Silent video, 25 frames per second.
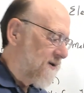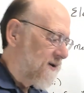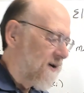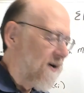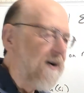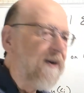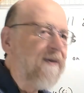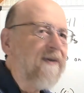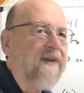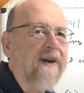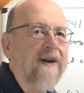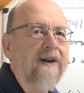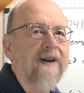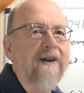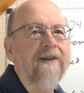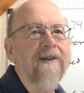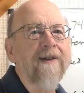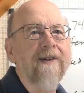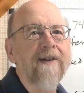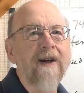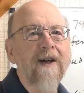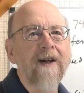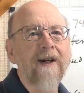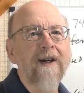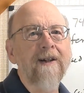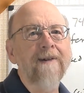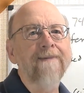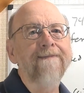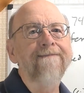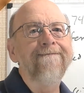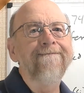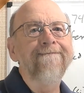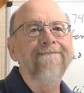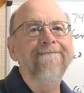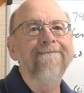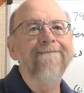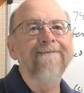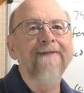if there's
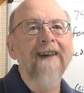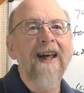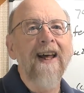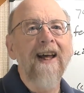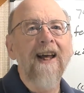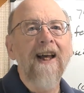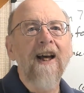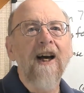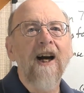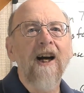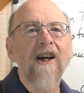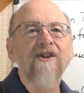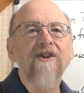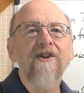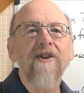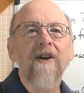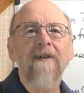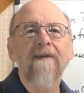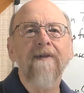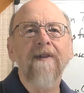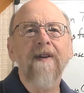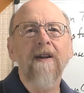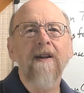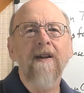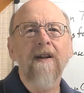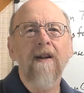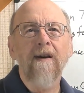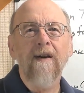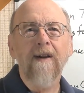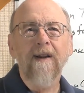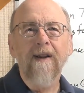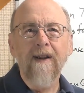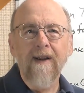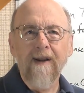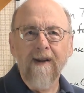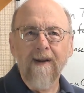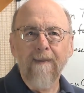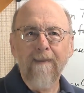a shift in
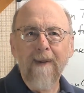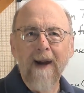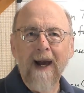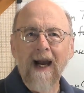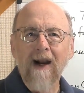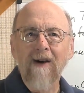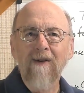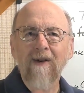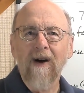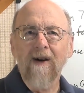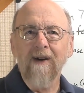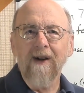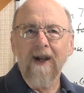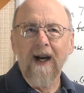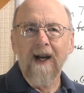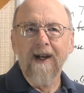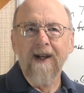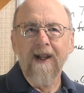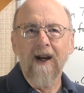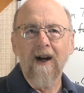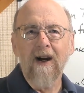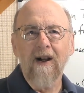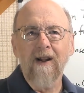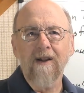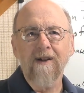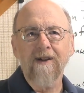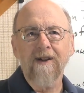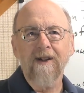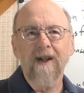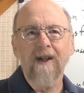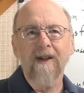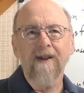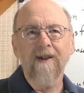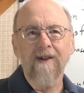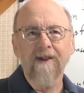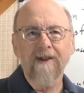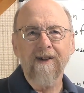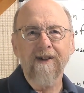the background ideology
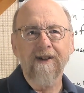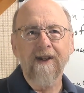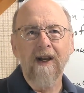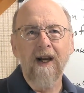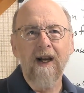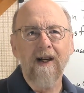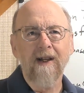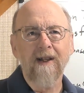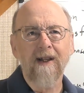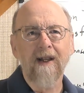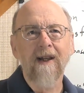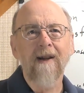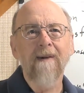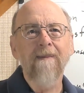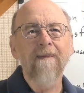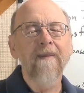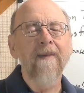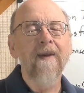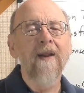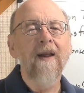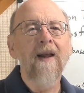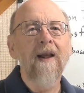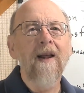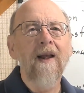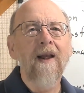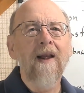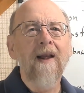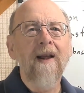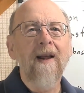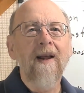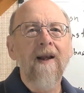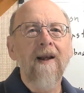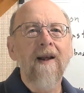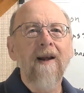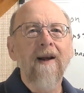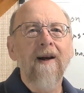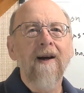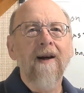in society
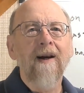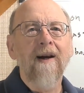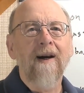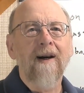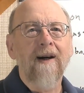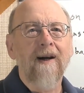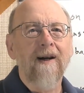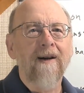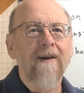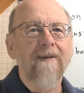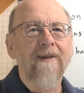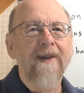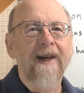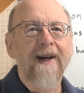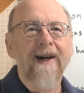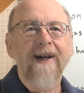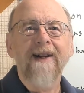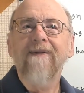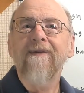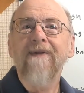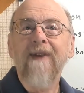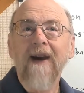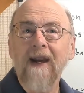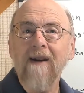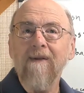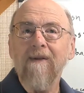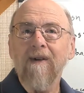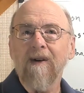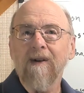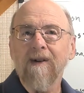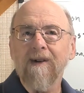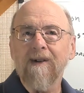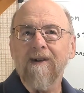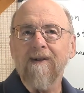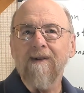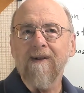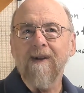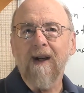that
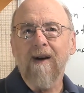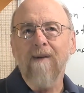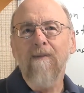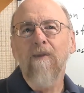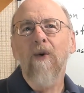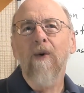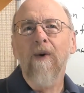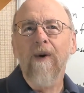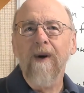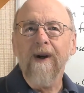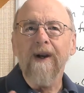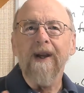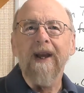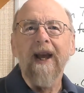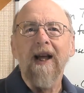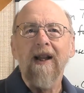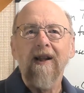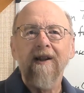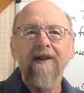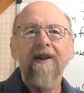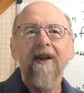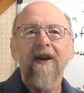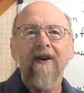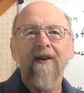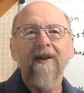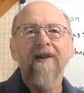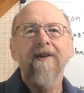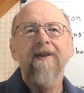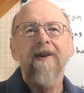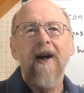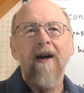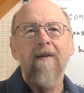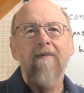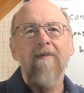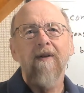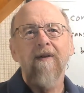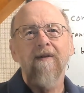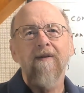favors a more egalitarian
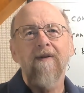type of